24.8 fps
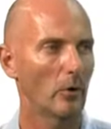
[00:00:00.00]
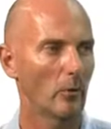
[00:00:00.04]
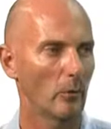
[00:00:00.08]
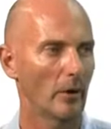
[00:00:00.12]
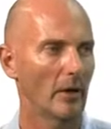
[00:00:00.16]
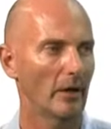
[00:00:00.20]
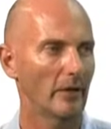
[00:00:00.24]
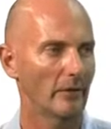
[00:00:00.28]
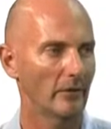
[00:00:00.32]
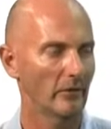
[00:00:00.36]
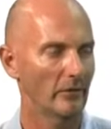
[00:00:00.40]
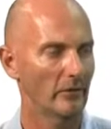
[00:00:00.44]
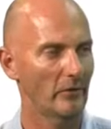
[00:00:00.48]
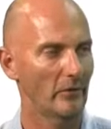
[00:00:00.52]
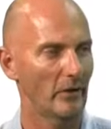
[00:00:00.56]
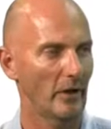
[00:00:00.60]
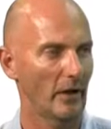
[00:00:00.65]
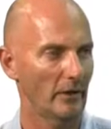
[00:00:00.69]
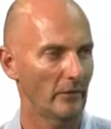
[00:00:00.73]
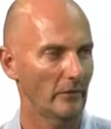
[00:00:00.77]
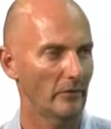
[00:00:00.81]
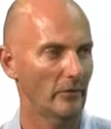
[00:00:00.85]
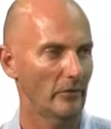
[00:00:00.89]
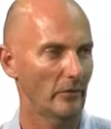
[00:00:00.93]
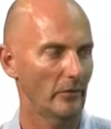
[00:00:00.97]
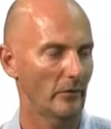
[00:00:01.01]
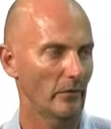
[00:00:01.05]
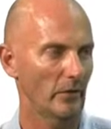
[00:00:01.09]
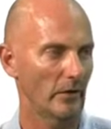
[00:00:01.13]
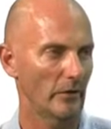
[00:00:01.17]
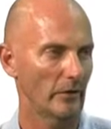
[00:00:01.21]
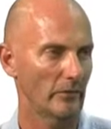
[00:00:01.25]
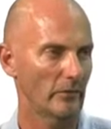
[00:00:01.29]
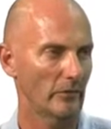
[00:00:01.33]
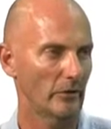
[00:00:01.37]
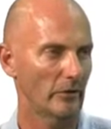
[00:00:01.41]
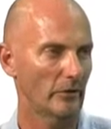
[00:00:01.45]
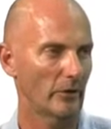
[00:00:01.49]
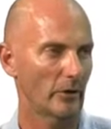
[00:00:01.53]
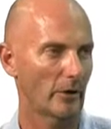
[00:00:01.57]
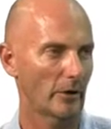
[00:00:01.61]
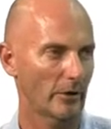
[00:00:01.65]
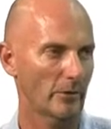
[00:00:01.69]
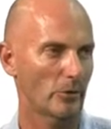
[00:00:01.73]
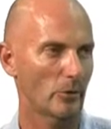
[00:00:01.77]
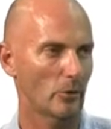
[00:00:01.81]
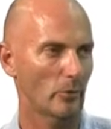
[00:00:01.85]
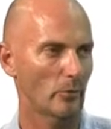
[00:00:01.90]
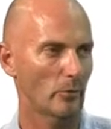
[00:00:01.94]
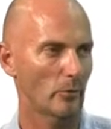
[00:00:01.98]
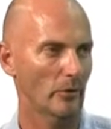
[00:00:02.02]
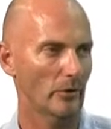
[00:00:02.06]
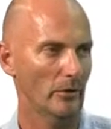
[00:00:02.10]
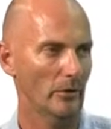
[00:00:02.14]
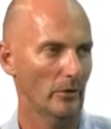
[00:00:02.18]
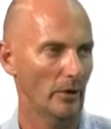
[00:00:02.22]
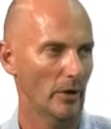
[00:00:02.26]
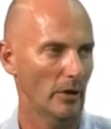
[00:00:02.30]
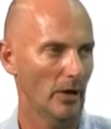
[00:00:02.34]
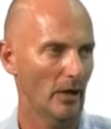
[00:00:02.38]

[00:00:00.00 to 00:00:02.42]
ones, as there's the dark German and